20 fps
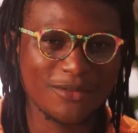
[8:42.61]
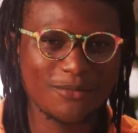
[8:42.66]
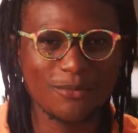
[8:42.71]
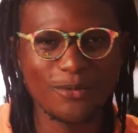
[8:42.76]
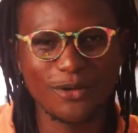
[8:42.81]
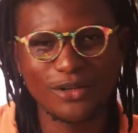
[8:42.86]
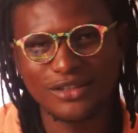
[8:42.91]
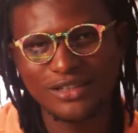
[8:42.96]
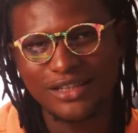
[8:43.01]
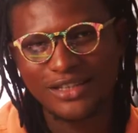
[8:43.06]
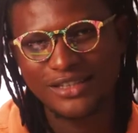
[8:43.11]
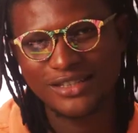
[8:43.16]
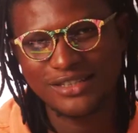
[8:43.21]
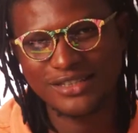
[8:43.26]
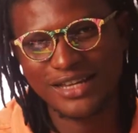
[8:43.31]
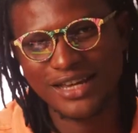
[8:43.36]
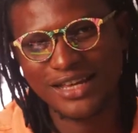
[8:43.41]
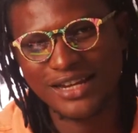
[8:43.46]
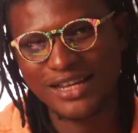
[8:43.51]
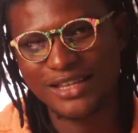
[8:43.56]
But they
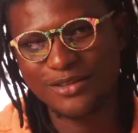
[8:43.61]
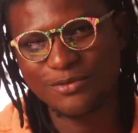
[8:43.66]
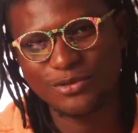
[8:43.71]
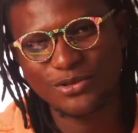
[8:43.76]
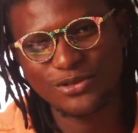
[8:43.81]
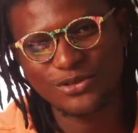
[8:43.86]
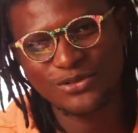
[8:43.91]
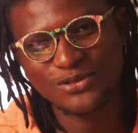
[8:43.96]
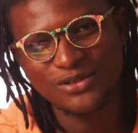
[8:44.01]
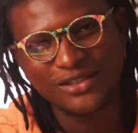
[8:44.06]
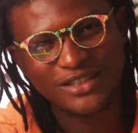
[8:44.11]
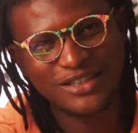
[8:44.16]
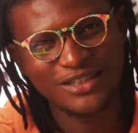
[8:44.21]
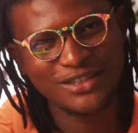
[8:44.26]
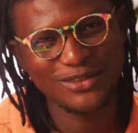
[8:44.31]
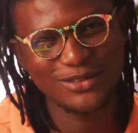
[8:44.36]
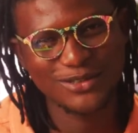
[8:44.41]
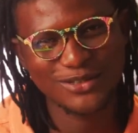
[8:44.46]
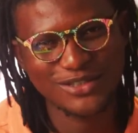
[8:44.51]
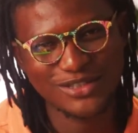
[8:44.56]
decided we should shoot the
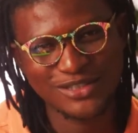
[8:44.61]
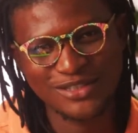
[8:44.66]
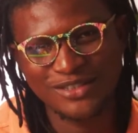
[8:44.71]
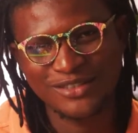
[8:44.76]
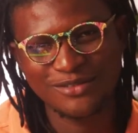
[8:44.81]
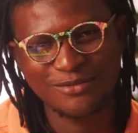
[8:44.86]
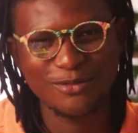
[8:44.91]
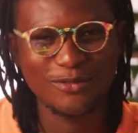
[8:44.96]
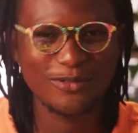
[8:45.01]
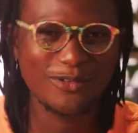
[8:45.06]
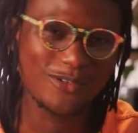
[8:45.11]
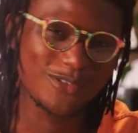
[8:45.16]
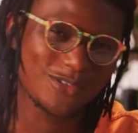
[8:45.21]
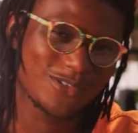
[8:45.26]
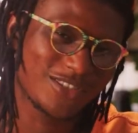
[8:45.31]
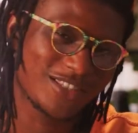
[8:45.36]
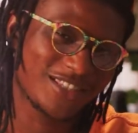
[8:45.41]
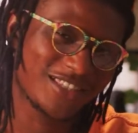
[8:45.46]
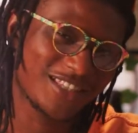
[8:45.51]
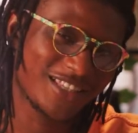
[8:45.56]
indoor scene before we
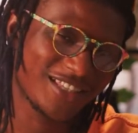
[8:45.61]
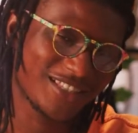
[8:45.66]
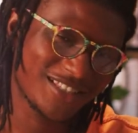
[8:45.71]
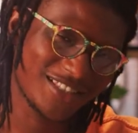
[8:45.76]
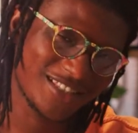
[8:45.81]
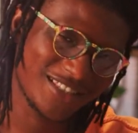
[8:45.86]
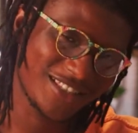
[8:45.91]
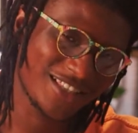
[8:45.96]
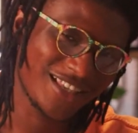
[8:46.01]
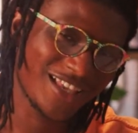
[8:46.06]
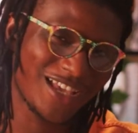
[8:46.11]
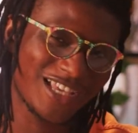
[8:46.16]
shoot the day scene.